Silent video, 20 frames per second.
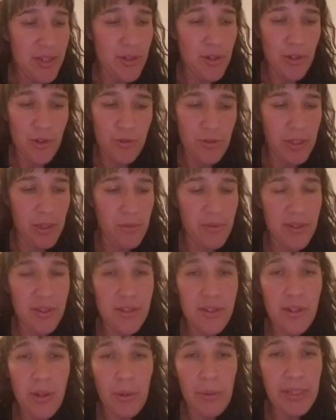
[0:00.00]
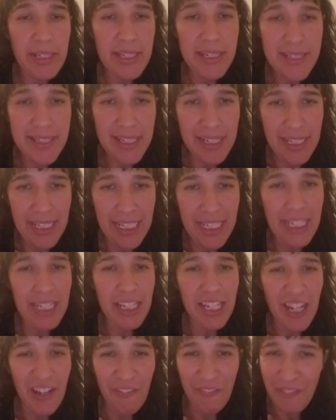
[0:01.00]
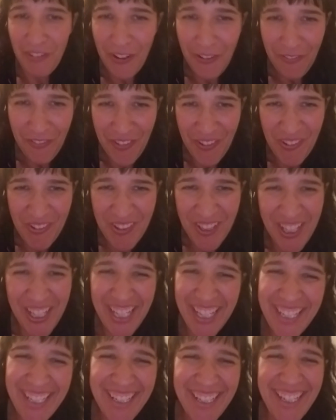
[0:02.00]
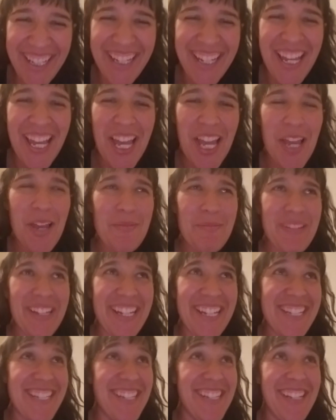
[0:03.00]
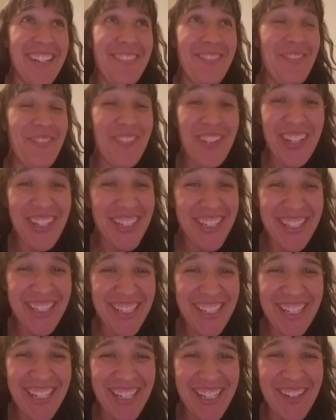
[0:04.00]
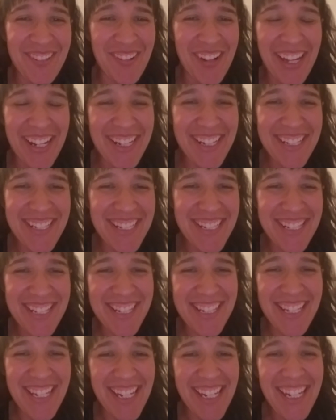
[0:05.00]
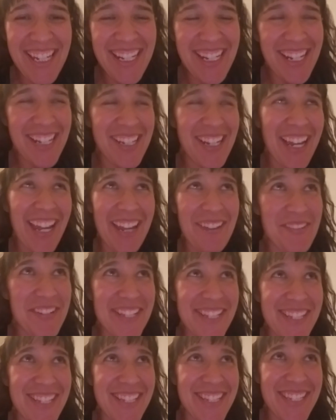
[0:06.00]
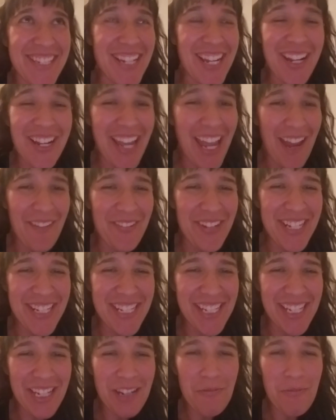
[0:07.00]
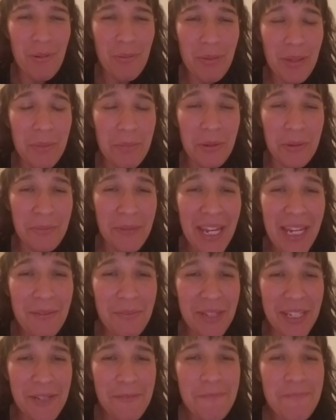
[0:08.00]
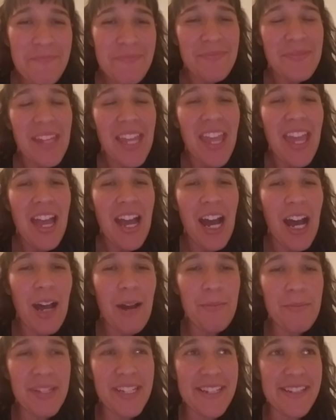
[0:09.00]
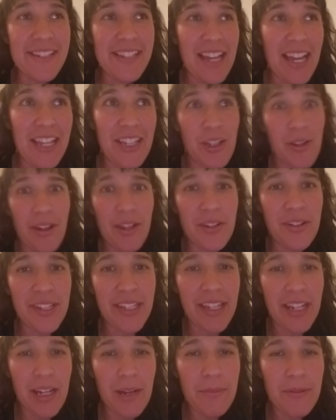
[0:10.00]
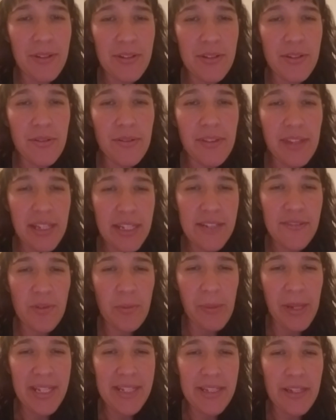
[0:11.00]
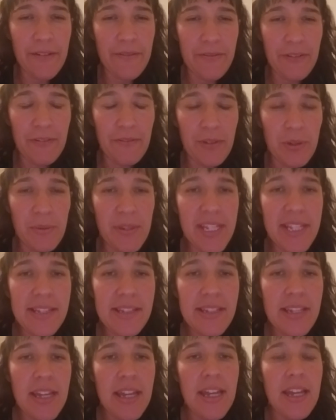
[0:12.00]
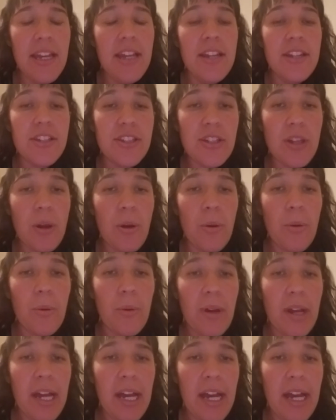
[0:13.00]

surgery, it was so easy to eat comfort food because you didn't feel good and you wanted to just eat, and I was stuck having to eat what people made me because I couldn't get up, couldn't do things for myself for a few weeks. So